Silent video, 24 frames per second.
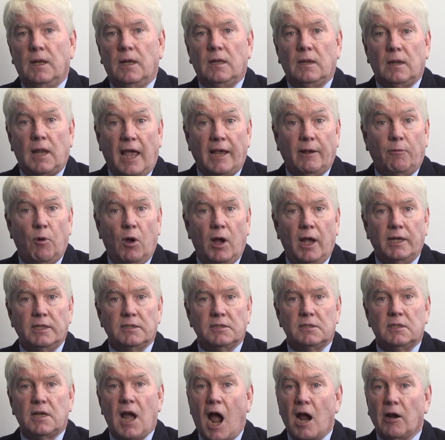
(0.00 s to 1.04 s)
Likewise,
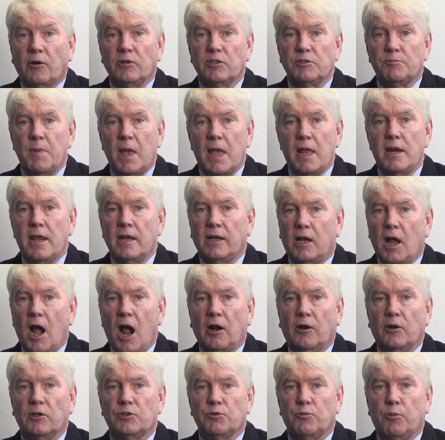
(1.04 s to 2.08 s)
congressmen and
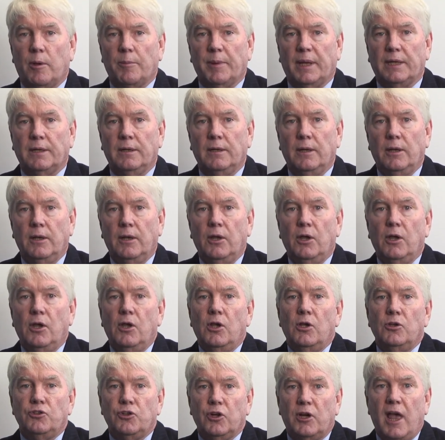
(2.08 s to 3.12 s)
congresswomen
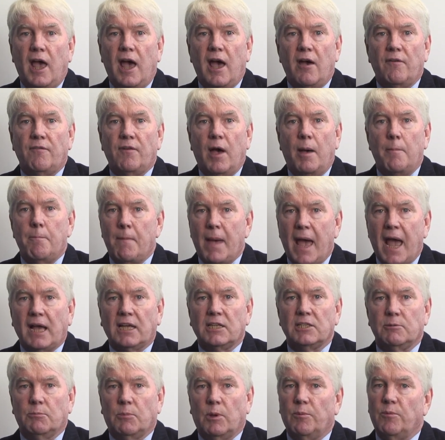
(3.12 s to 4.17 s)
should have a
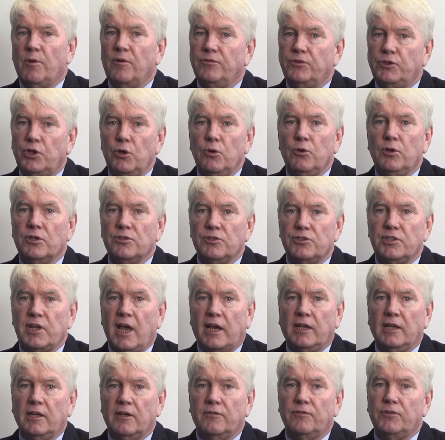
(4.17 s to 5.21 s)
maximum of 2
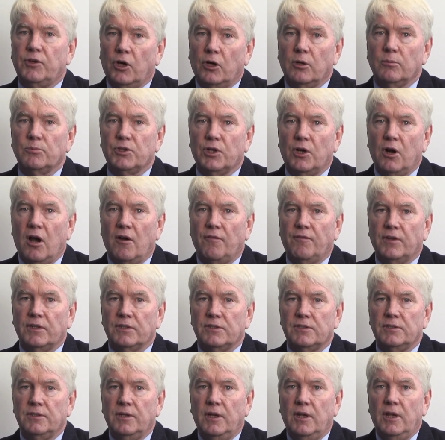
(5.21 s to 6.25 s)
consecutive terms in
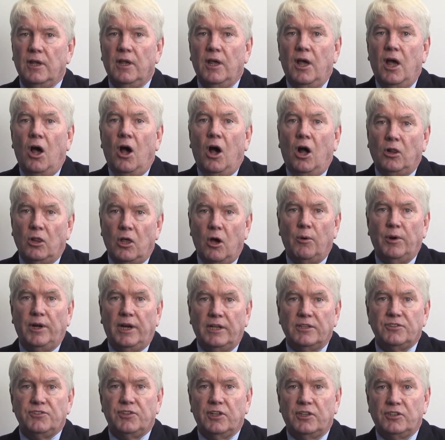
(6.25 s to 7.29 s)
office, although it
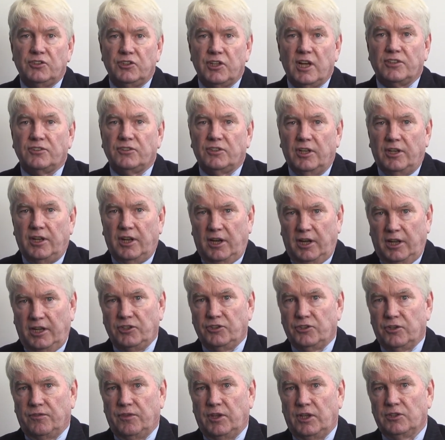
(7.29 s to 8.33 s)
is suggested that
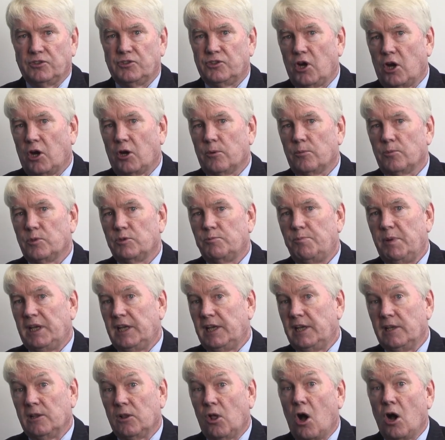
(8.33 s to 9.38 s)
each of these terms
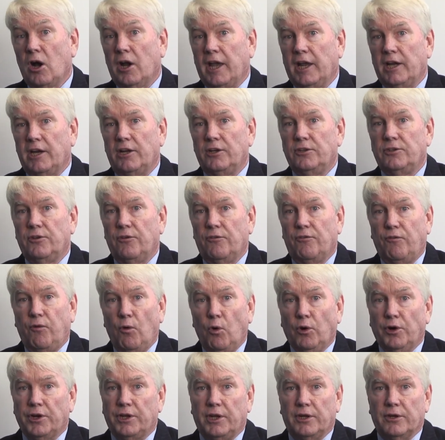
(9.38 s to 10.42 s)
be elongated to
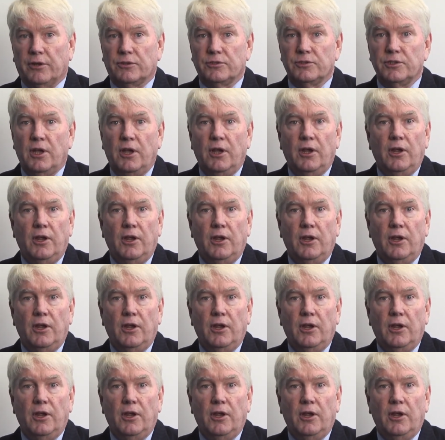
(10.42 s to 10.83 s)
4 years